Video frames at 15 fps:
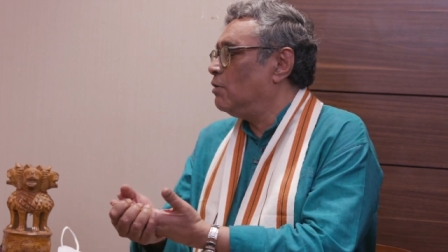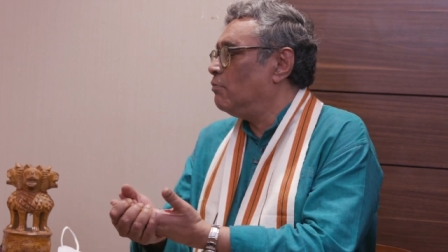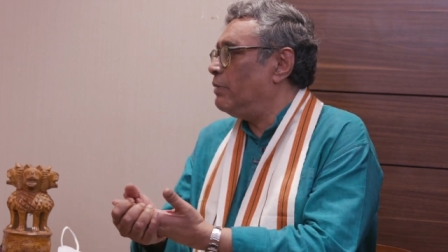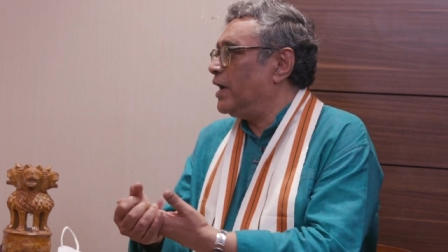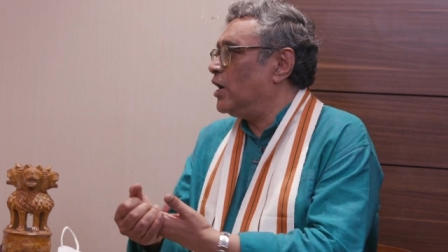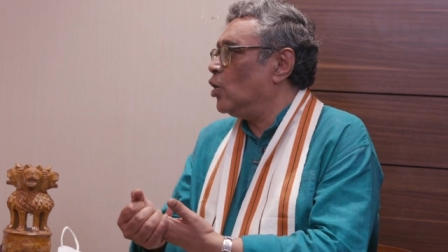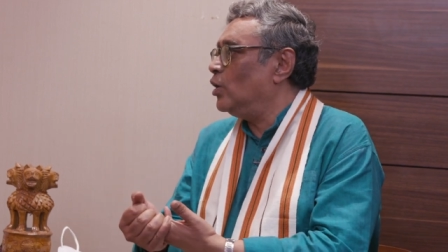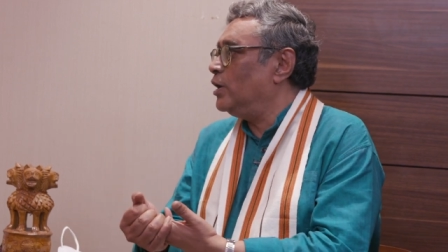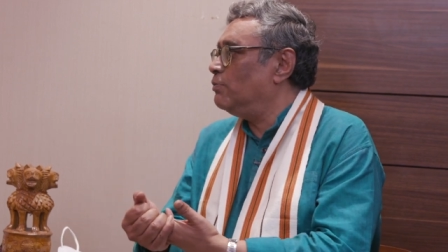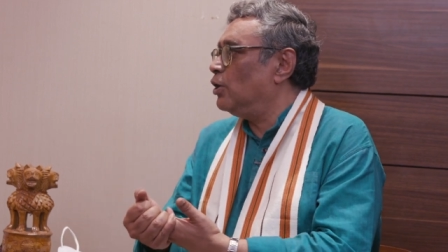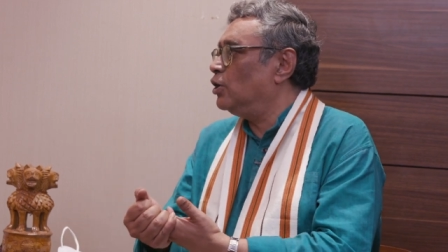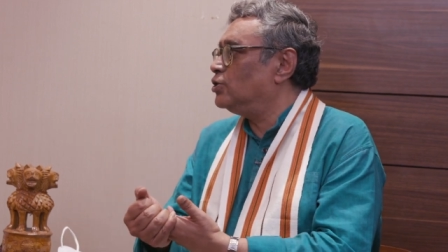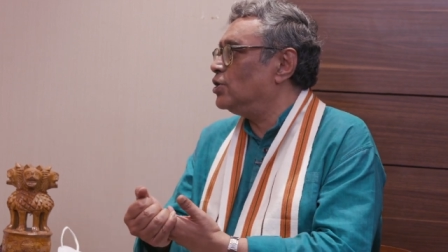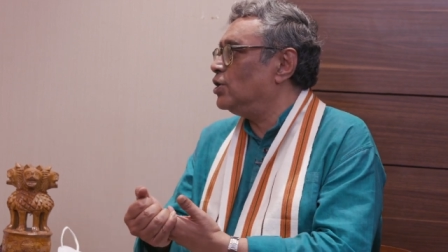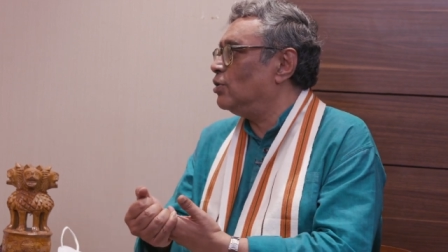Bengali
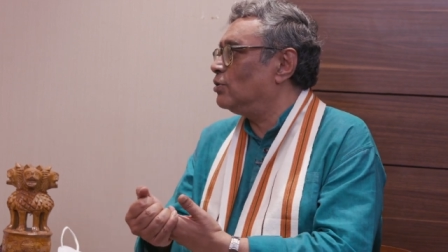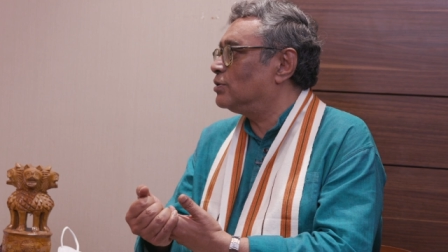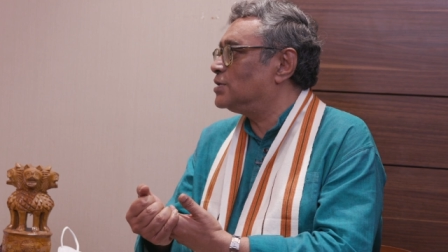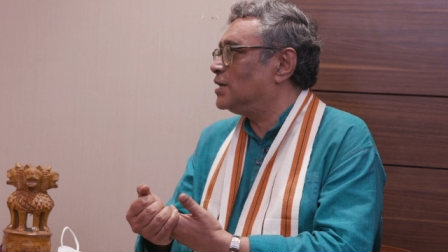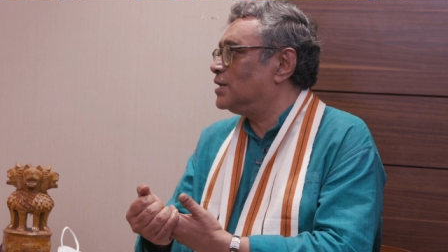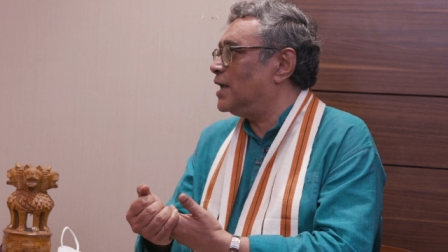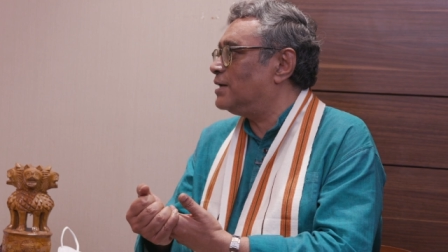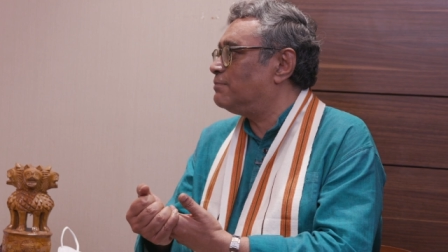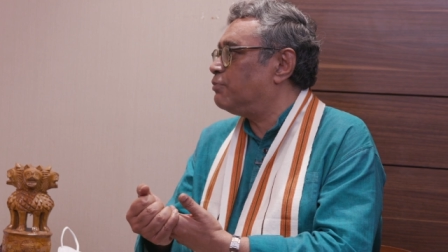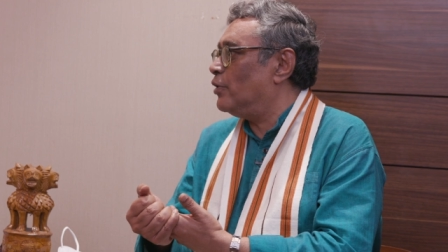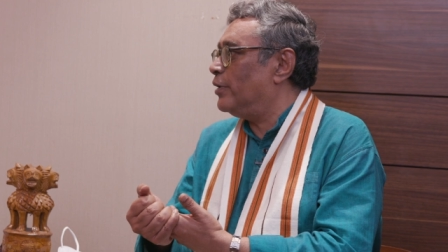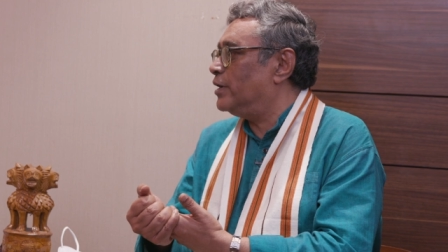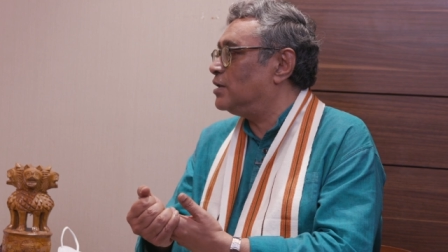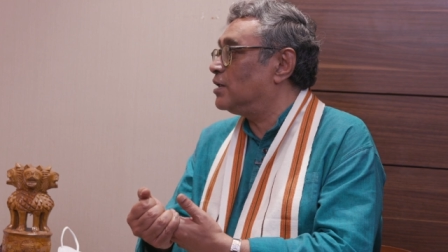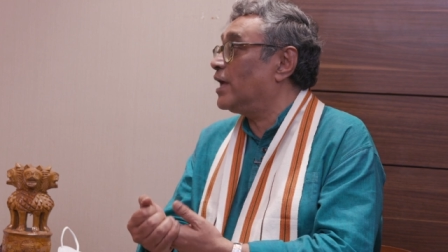Bhadraloks at that
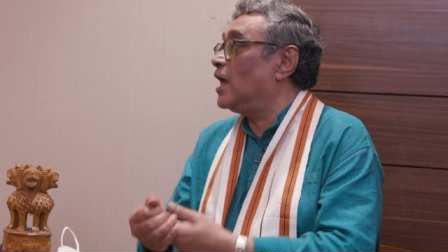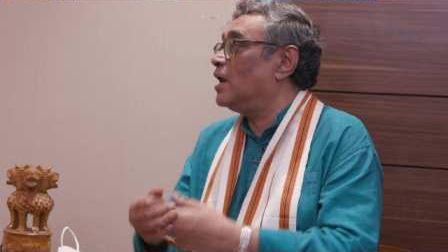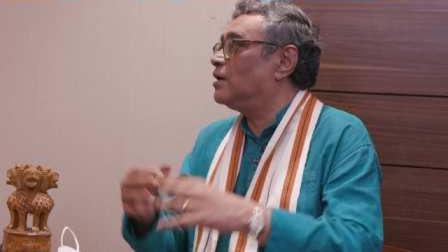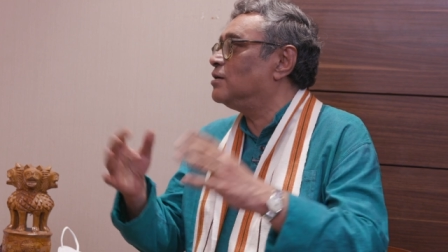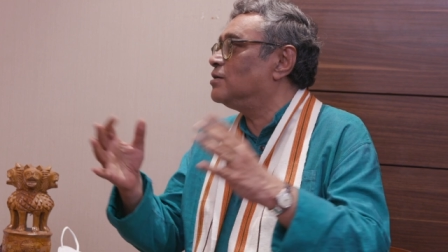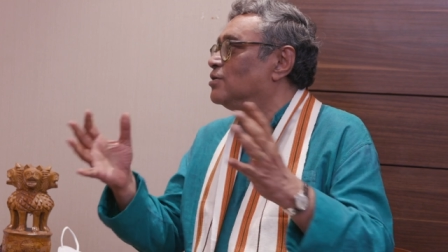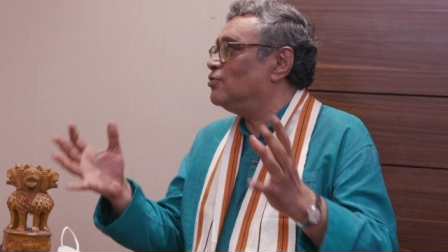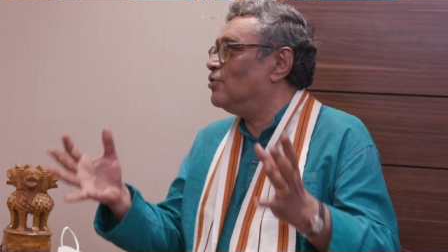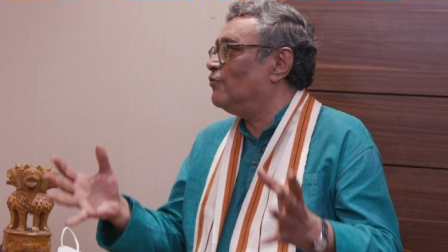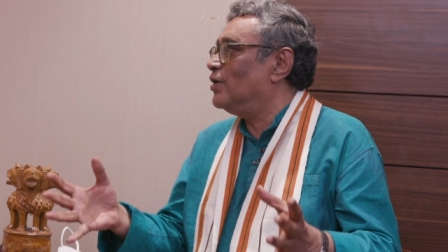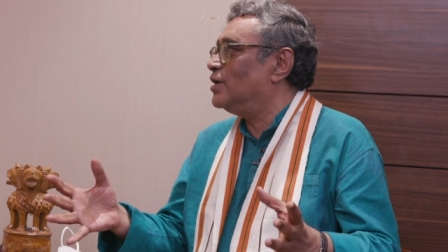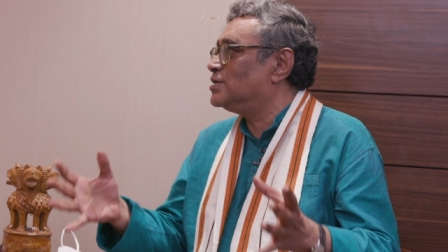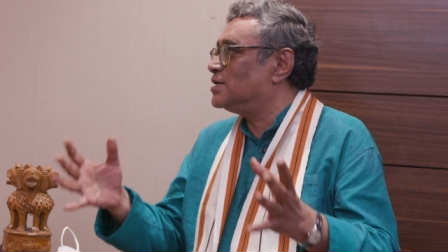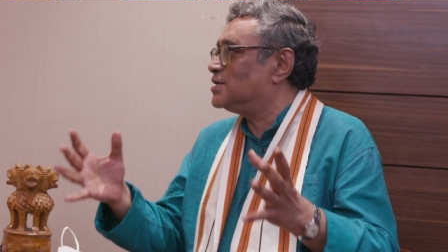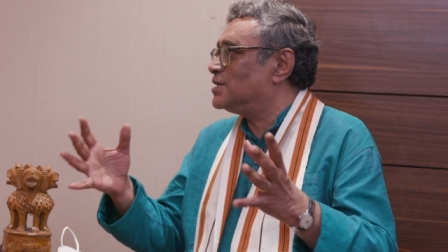point, the Calcutta
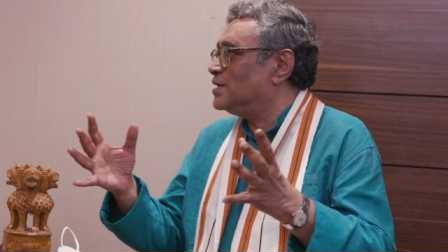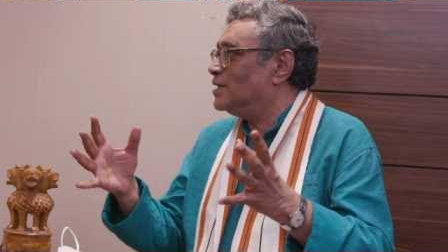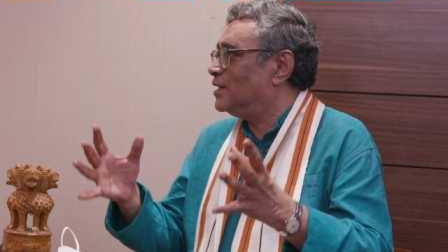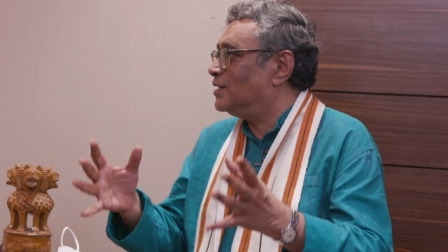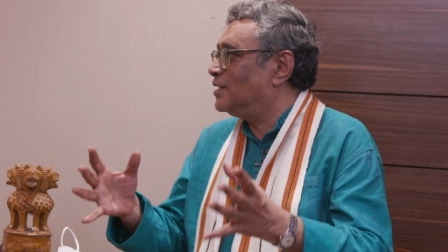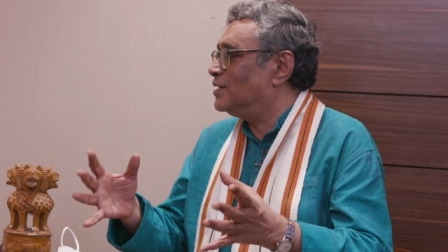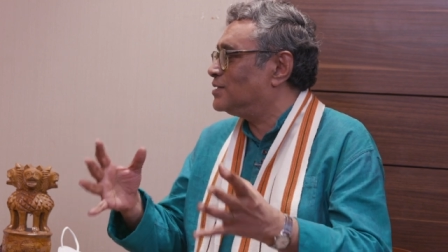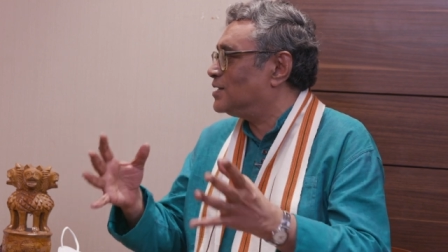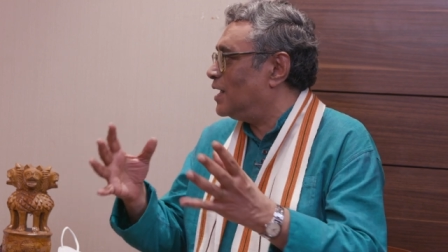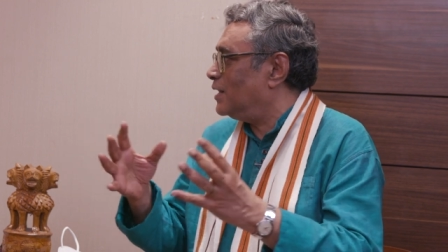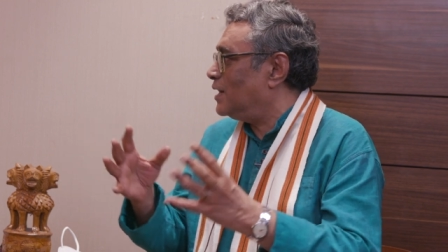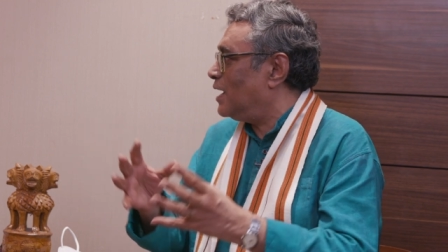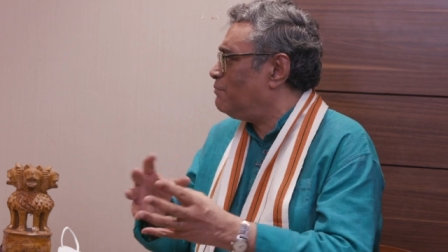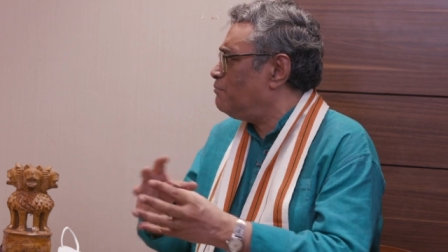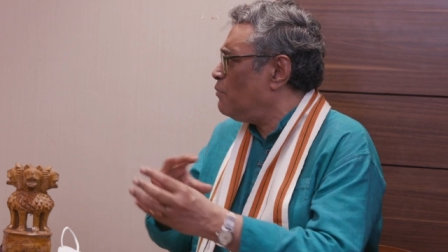University and things like that,